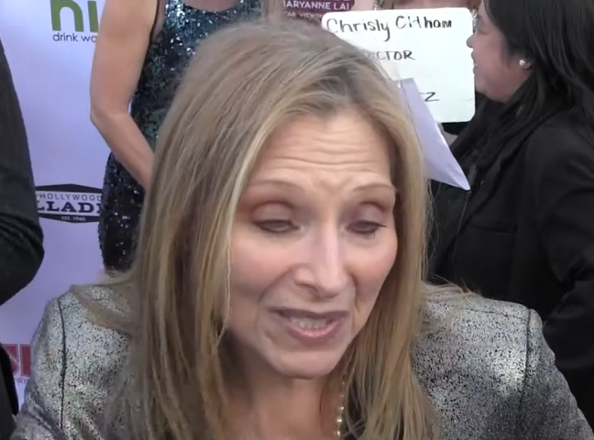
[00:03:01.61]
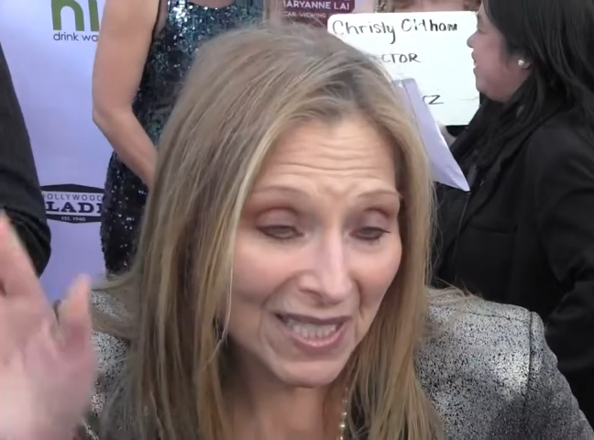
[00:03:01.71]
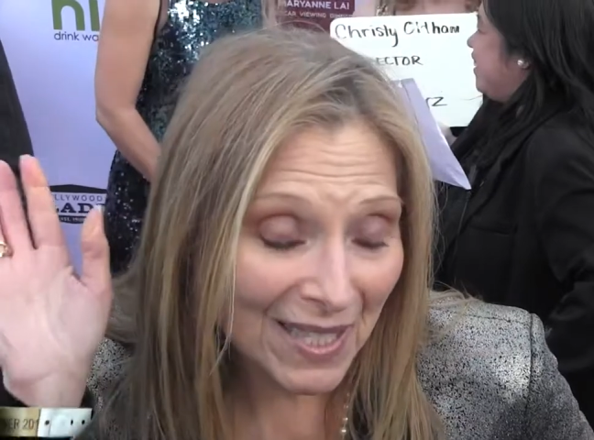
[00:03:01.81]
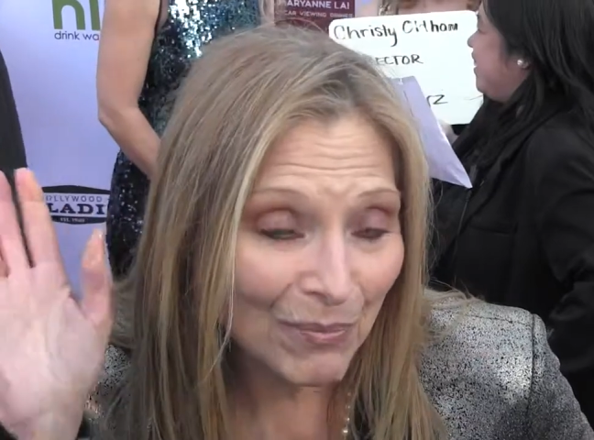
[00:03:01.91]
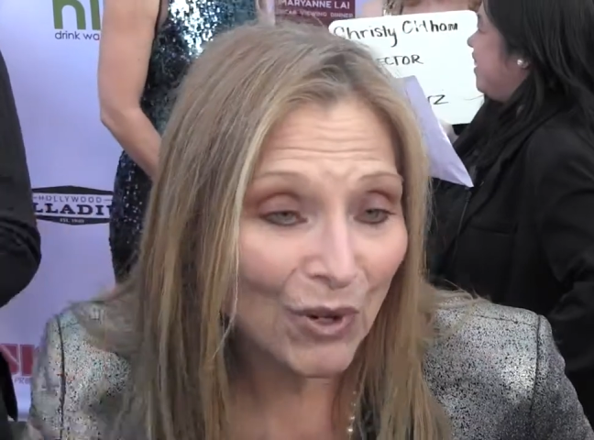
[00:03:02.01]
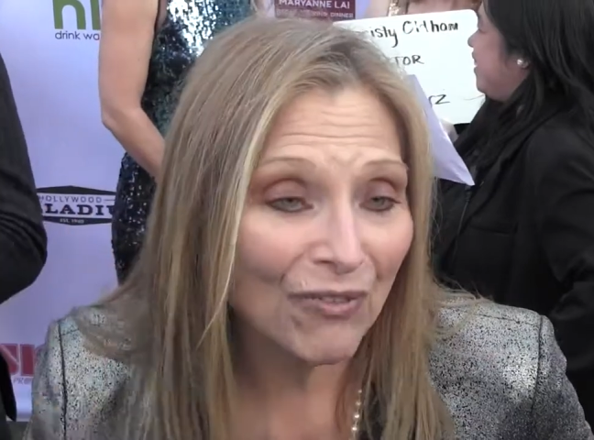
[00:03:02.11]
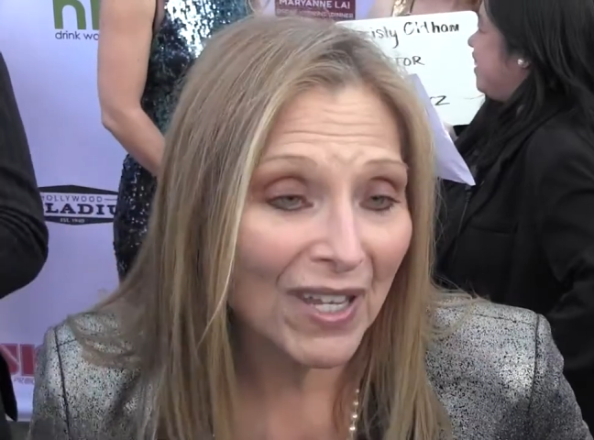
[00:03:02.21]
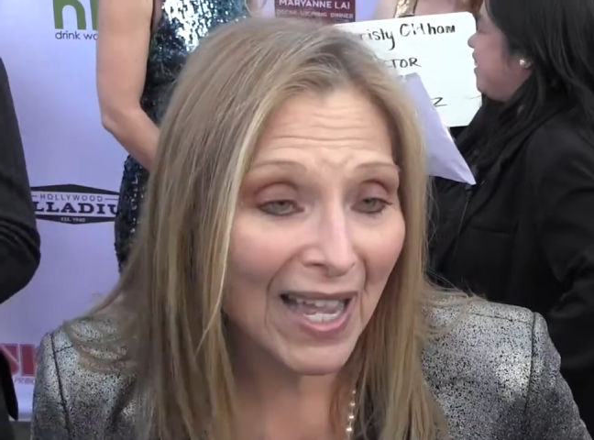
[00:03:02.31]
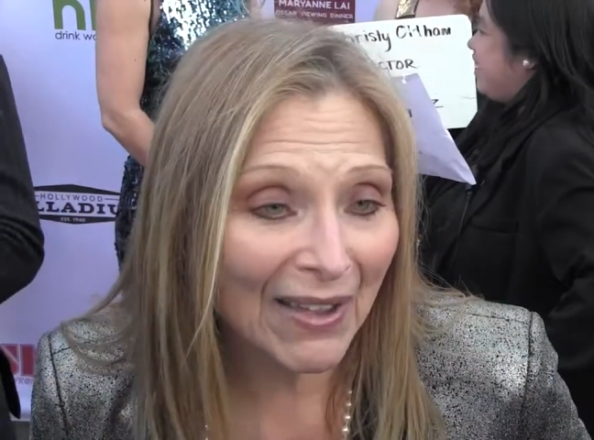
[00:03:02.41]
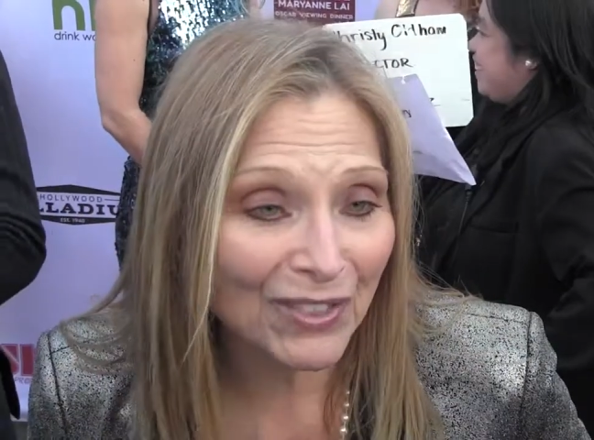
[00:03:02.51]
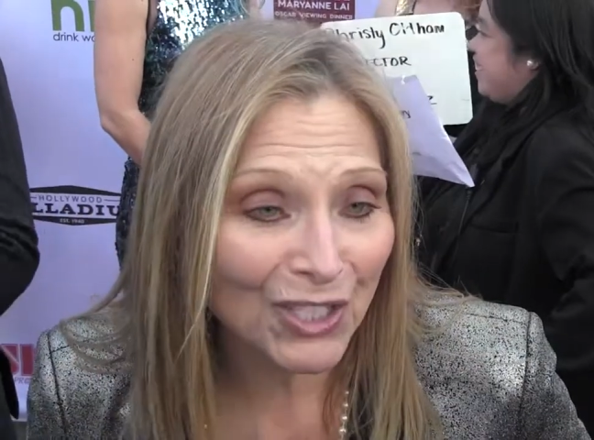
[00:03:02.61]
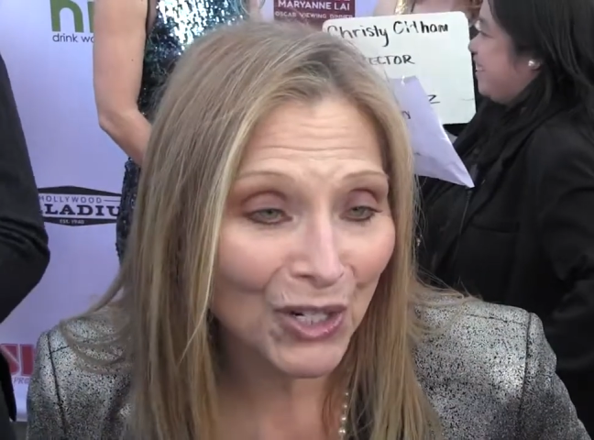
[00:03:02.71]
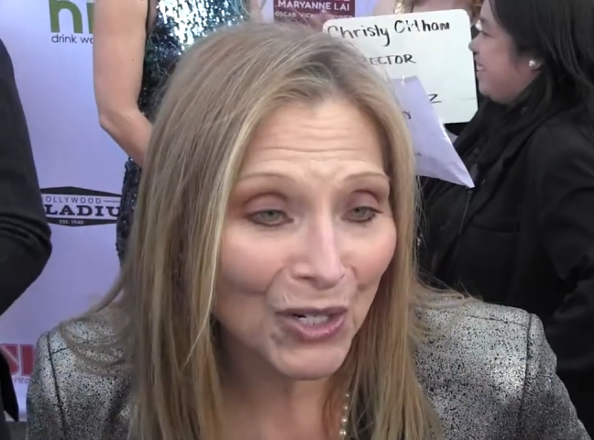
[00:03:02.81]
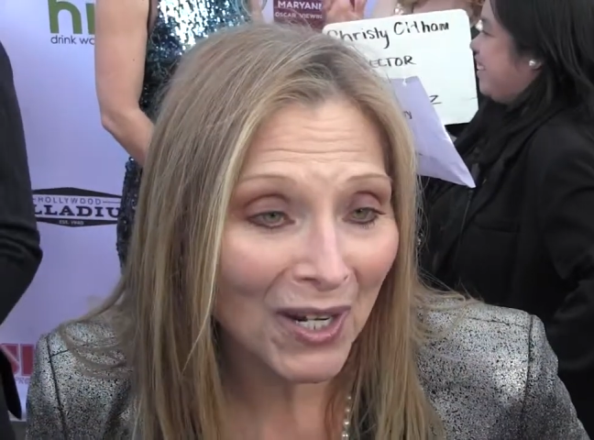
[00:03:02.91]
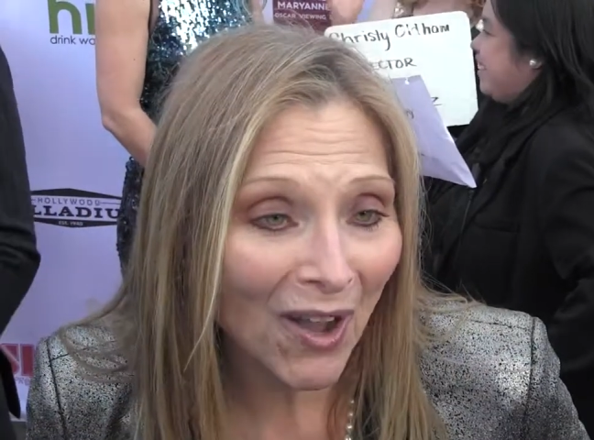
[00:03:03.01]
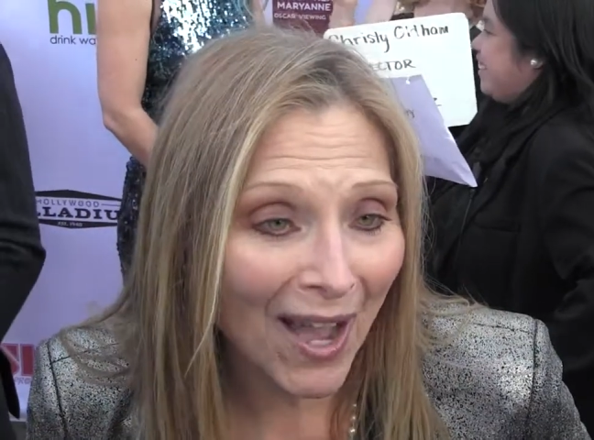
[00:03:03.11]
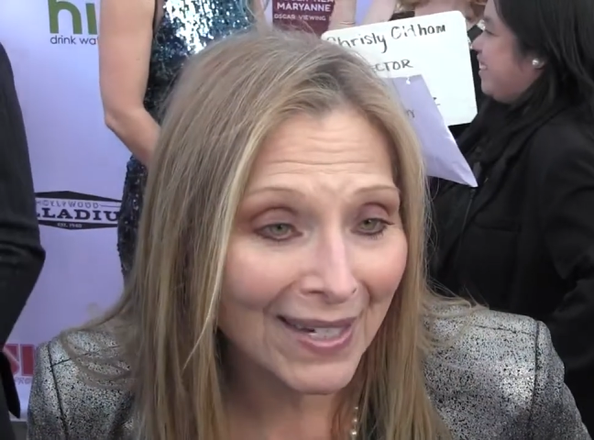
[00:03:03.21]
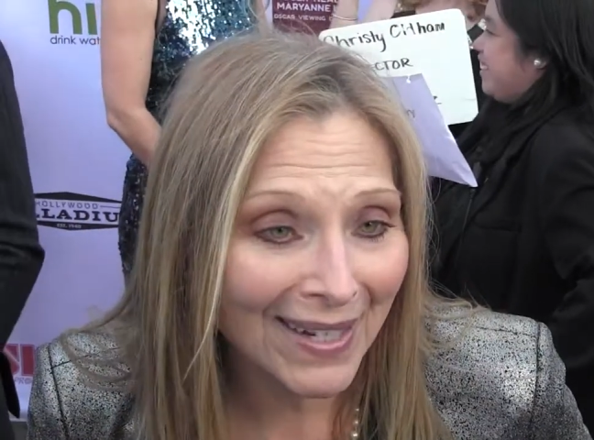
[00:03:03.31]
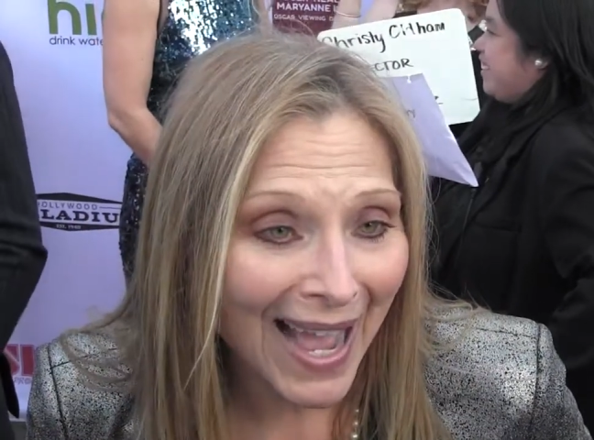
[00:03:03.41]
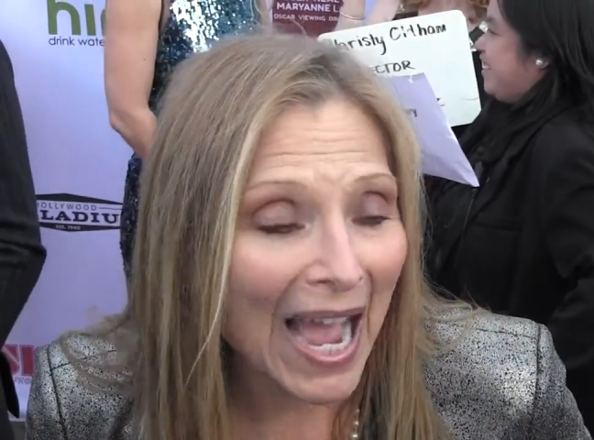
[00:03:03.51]
Speaker 1: I see the movie, I have to turn it
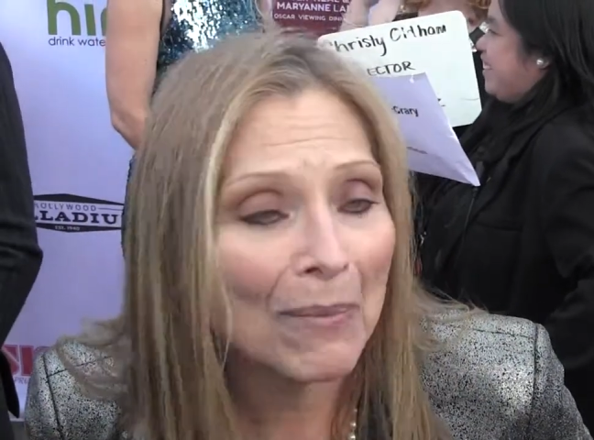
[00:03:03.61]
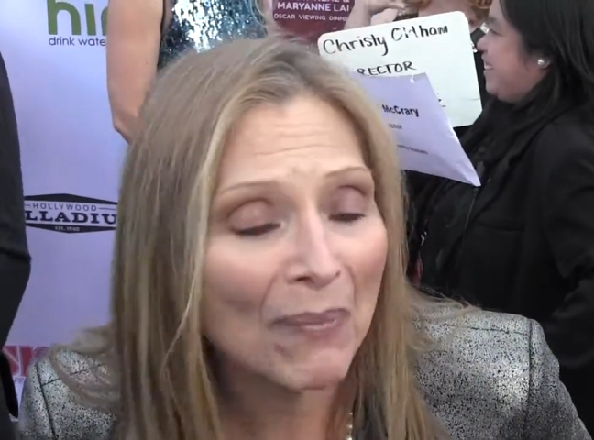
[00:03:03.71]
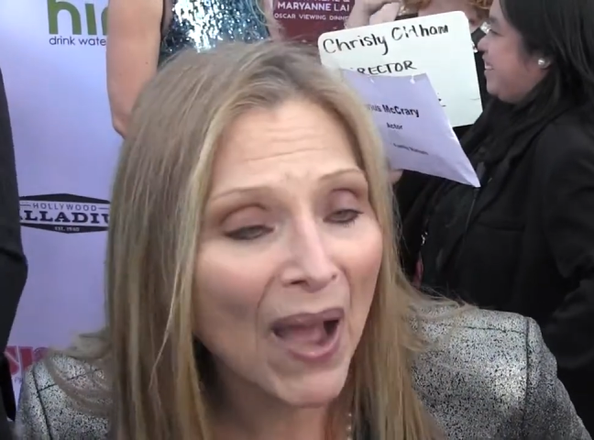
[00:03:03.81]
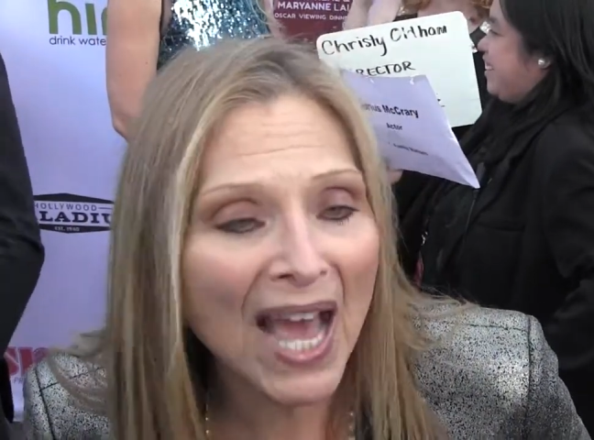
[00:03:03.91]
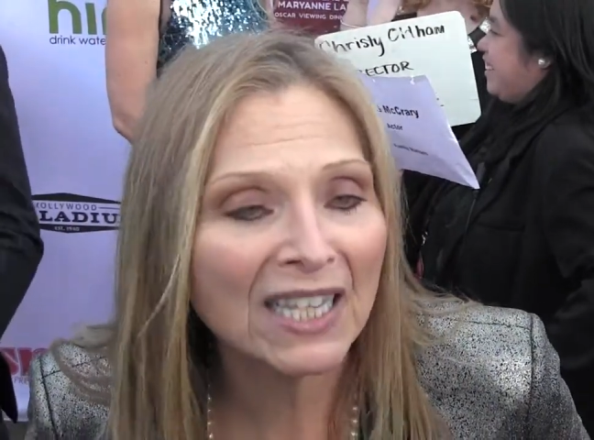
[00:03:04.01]
on. I'm a, I